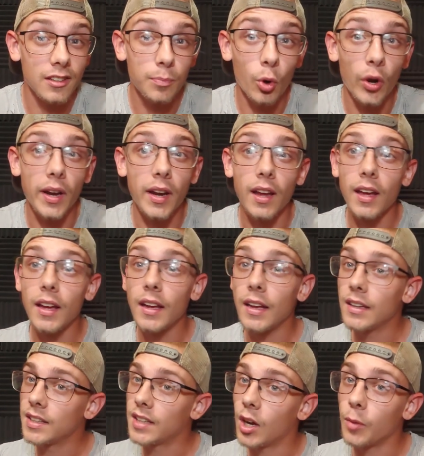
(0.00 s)
point,
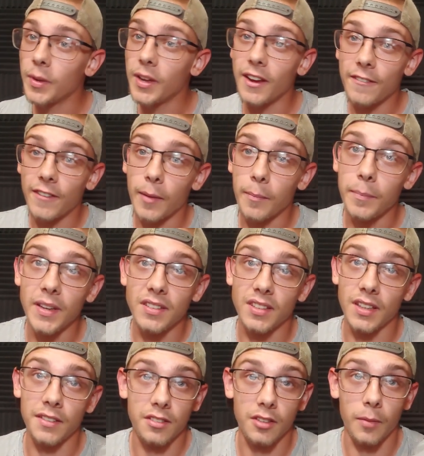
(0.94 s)
tell me if I'm
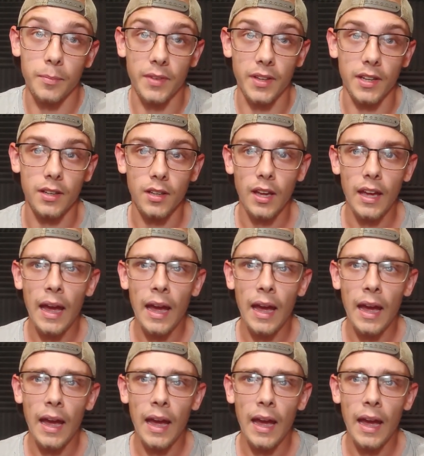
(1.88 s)
missing something.